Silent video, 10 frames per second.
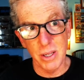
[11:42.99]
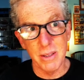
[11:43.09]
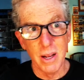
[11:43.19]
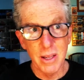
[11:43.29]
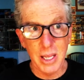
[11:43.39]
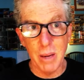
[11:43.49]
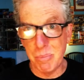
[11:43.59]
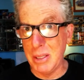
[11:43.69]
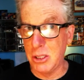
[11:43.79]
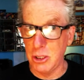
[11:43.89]
and get
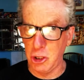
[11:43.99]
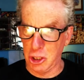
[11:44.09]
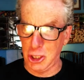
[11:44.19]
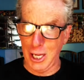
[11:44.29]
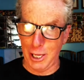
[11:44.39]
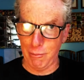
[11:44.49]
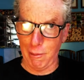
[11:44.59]
busy succeeding,